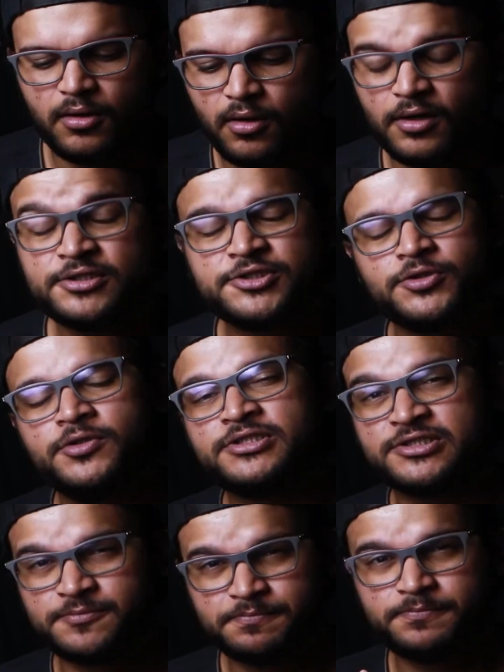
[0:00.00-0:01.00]
Also,
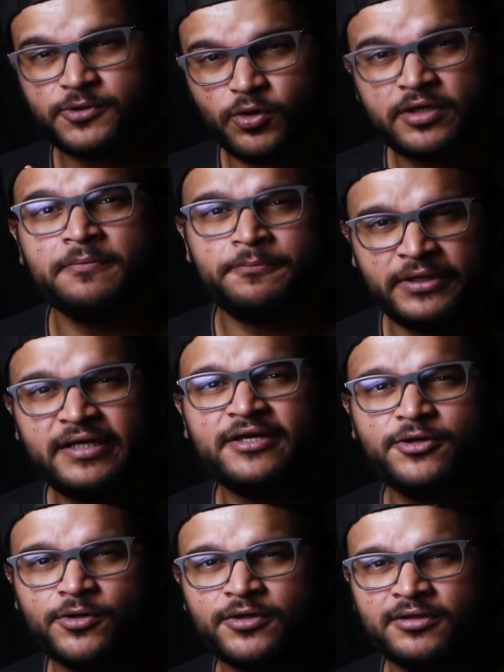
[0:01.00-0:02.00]
it's looking pretty
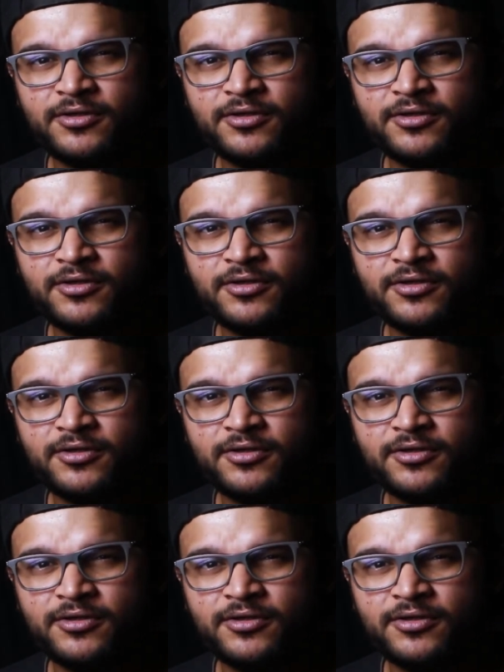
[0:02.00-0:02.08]
good,